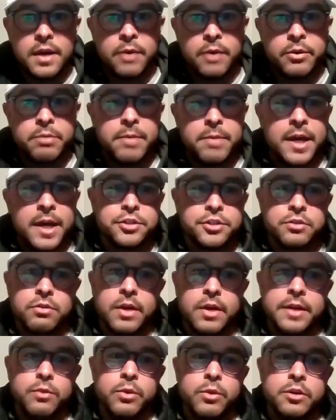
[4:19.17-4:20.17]
I would imagine
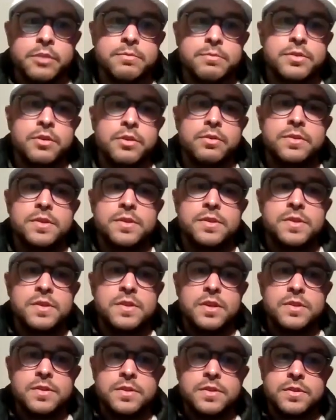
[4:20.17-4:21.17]
Greg Williams goes this
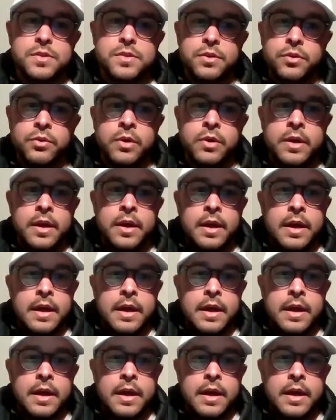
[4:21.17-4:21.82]
season too.